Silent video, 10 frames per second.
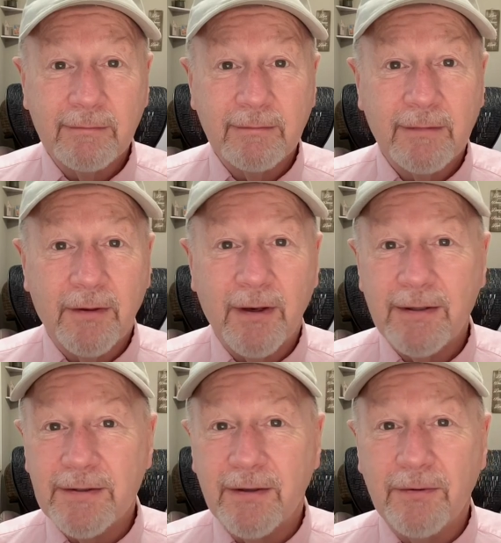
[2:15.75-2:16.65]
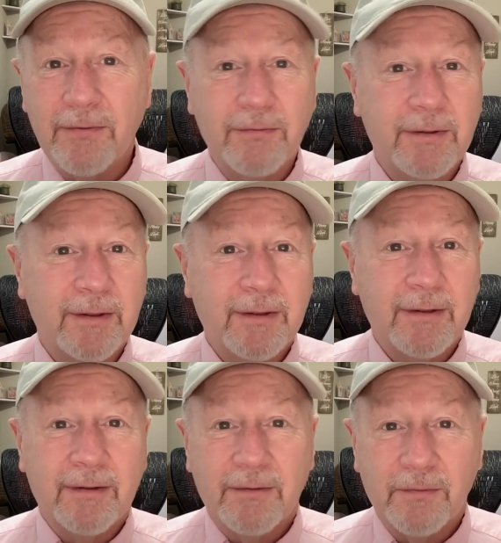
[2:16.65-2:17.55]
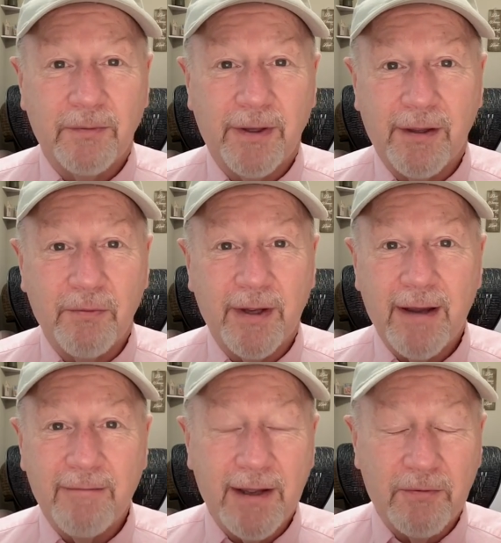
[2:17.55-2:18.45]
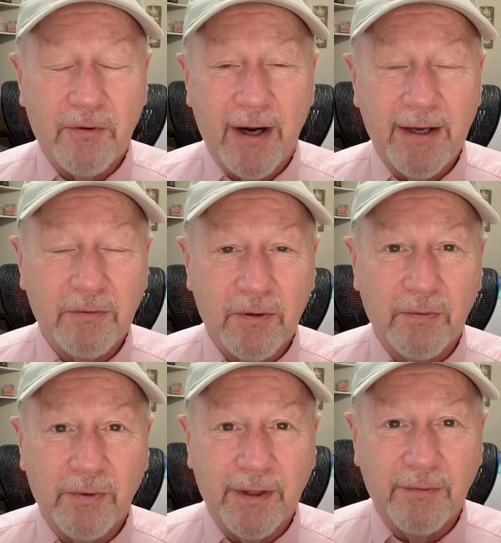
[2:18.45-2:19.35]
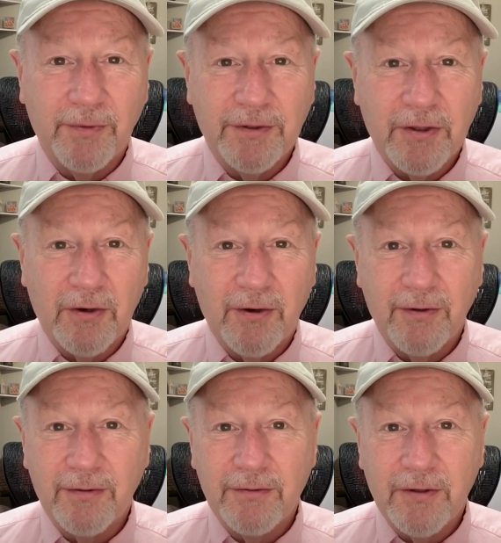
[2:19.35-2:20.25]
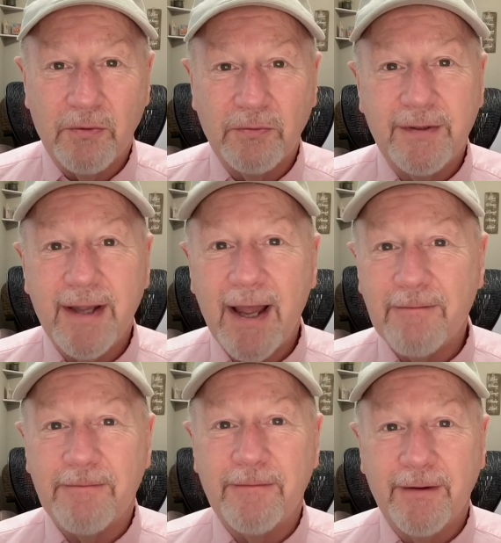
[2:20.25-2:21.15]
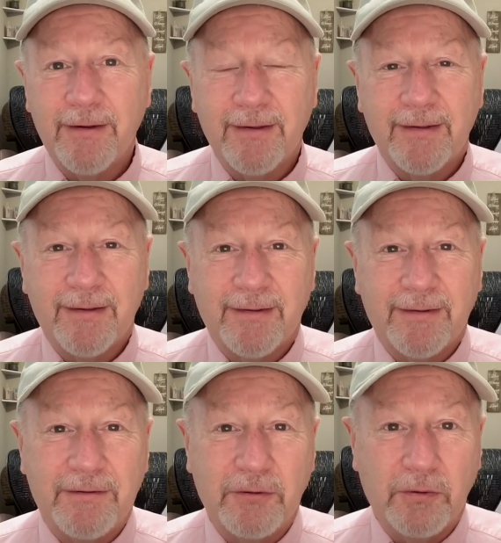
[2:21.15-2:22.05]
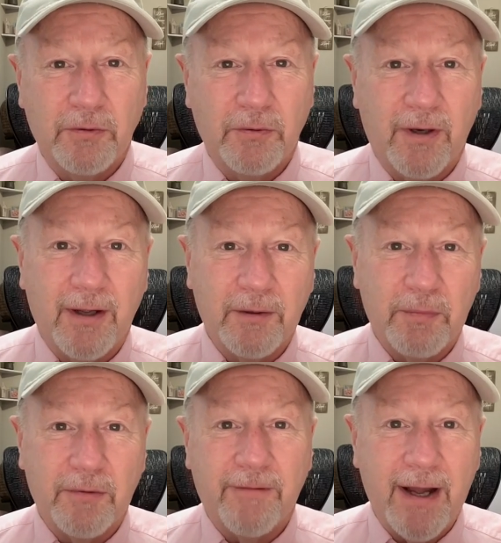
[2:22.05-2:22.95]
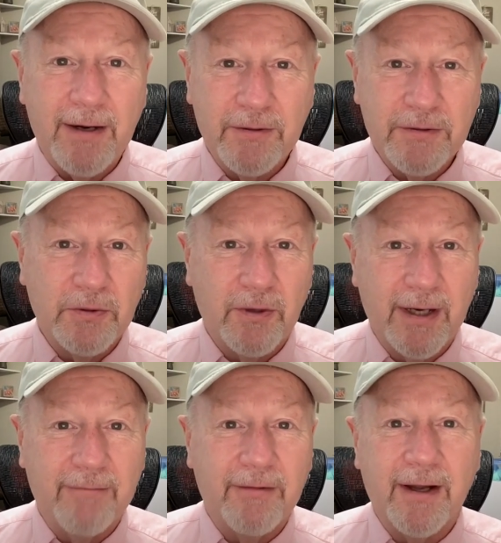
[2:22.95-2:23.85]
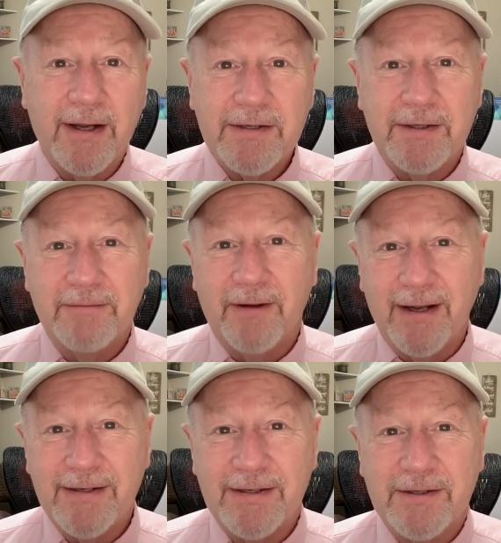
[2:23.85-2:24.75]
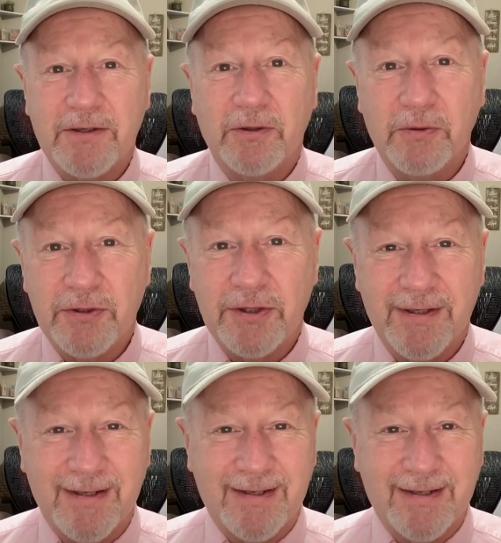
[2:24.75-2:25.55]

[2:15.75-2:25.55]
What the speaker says: All right, so we think we have that right, or we turn tone deaf to other providers who are giving us advice and solution